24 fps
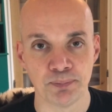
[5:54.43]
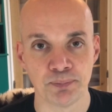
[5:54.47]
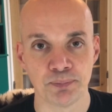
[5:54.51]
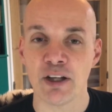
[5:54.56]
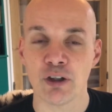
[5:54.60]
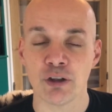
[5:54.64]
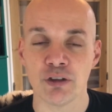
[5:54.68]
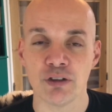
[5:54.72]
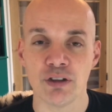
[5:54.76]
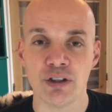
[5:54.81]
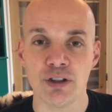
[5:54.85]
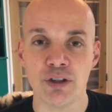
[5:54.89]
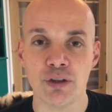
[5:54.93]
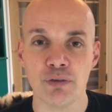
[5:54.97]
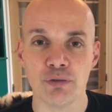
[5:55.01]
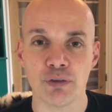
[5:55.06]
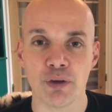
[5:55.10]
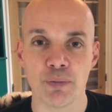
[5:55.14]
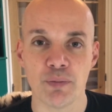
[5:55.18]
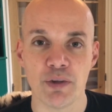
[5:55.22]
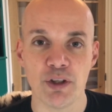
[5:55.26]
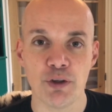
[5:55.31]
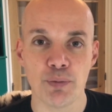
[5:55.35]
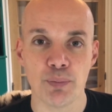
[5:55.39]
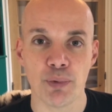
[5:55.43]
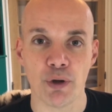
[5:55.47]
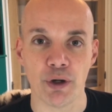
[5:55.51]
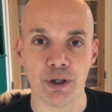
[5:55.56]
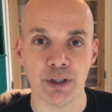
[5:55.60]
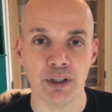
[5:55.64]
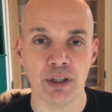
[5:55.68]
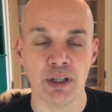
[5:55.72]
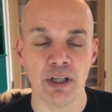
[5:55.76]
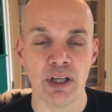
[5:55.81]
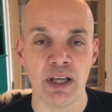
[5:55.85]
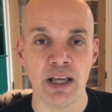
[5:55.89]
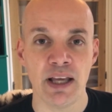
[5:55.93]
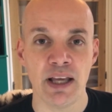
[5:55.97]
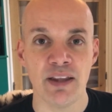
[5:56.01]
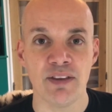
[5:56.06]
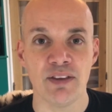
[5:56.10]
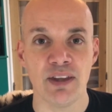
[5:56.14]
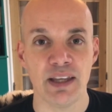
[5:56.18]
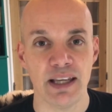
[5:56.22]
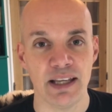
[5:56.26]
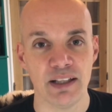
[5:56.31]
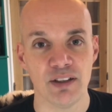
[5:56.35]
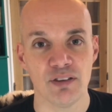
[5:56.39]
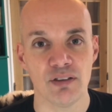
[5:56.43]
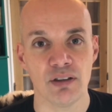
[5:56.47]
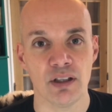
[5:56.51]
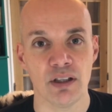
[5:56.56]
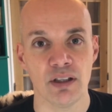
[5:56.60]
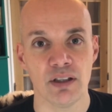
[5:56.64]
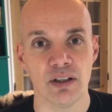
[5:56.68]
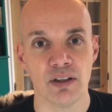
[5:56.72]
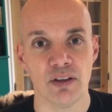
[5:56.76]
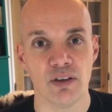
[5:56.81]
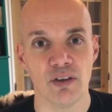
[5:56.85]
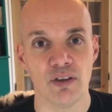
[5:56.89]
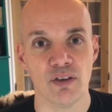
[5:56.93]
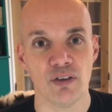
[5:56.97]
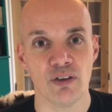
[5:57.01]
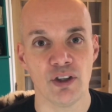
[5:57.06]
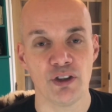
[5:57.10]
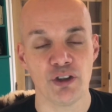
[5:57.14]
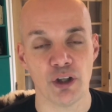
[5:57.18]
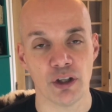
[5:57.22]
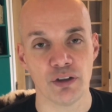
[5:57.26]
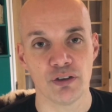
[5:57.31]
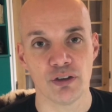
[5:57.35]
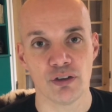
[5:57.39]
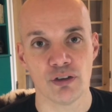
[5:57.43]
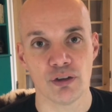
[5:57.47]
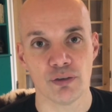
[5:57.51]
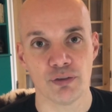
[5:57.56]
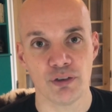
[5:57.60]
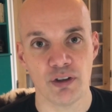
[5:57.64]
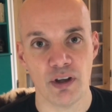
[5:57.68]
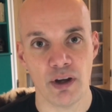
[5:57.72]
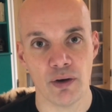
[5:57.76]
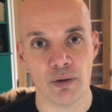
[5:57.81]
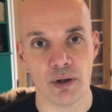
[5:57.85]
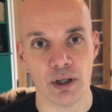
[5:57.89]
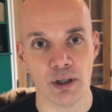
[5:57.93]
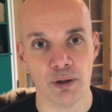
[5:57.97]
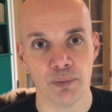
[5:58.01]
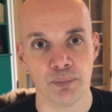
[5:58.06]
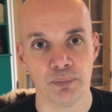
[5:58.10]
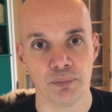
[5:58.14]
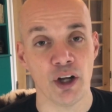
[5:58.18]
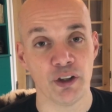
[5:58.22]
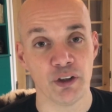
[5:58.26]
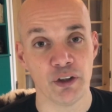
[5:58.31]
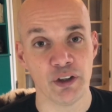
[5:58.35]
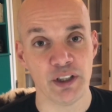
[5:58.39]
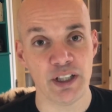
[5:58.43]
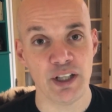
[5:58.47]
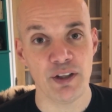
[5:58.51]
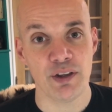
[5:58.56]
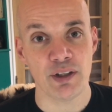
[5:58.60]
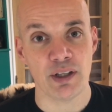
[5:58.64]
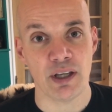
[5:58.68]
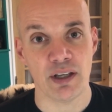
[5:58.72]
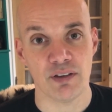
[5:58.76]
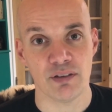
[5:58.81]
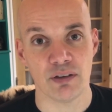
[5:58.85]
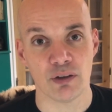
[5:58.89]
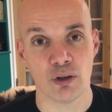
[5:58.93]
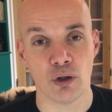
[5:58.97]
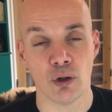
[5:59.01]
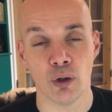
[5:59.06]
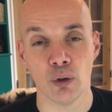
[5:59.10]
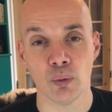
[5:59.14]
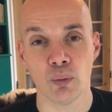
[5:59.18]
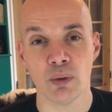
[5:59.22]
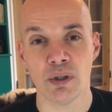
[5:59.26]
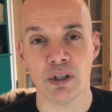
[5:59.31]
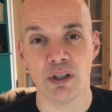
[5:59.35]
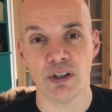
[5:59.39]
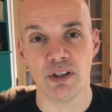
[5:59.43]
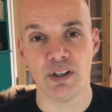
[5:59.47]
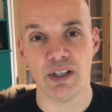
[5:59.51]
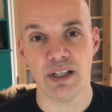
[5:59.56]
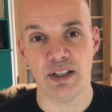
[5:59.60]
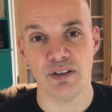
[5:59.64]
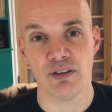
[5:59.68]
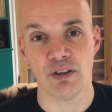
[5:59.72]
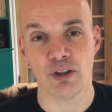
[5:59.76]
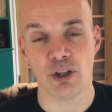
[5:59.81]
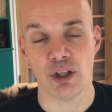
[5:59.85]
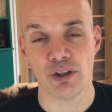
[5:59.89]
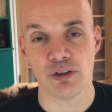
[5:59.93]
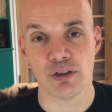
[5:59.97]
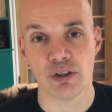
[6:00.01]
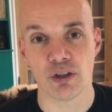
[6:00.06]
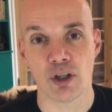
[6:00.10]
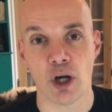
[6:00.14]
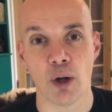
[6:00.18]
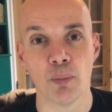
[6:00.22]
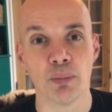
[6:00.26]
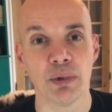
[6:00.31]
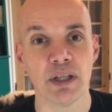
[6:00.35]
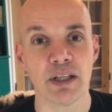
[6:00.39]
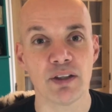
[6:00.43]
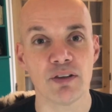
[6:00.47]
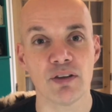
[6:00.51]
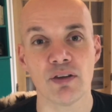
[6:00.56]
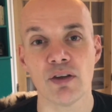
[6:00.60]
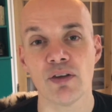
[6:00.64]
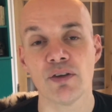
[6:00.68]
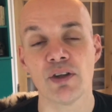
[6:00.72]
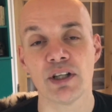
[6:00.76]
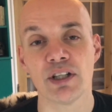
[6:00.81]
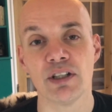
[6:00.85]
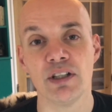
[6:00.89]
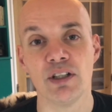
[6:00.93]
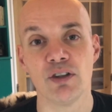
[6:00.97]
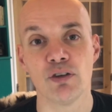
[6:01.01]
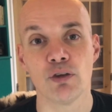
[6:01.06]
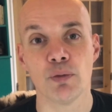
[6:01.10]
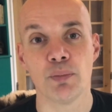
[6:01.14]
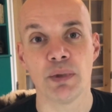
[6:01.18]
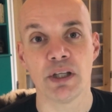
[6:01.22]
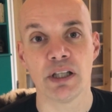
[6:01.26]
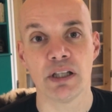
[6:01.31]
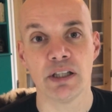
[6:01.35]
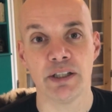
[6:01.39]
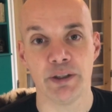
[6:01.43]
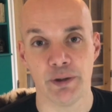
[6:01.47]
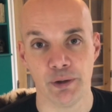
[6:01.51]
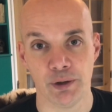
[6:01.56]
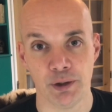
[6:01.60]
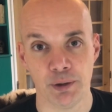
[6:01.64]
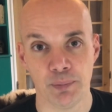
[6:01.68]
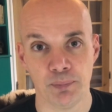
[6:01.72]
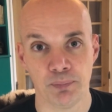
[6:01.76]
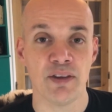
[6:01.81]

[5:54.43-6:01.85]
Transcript: And continuing from this point, they enter the Dungeons of Terror. Underneath Castle Caldwell, there is a dungeon complex that needs to be cleared.